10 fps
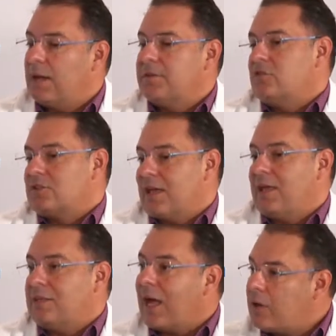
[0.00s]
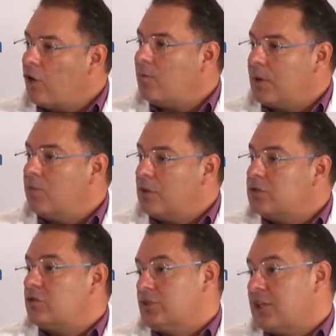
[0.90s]
because, again, that number will
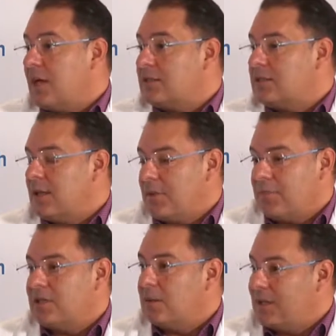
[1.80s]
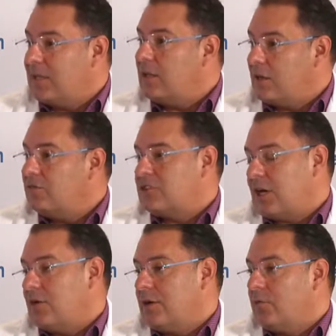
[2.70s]
suggest that maybe at the beginning of
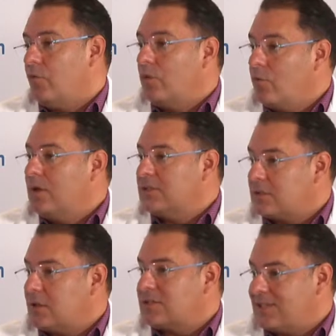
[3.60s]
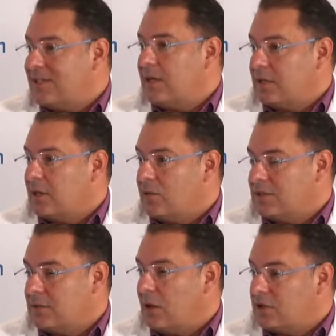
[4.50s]
January we will start seeing an
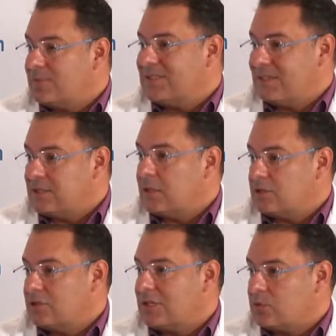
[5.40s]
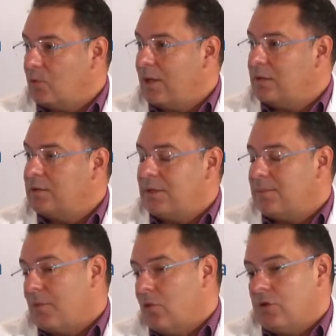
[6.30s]
increase in the hospitalizations as well.
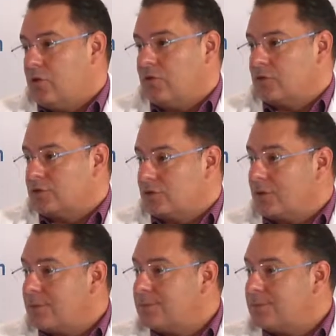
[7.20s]
And but we don't know for sure.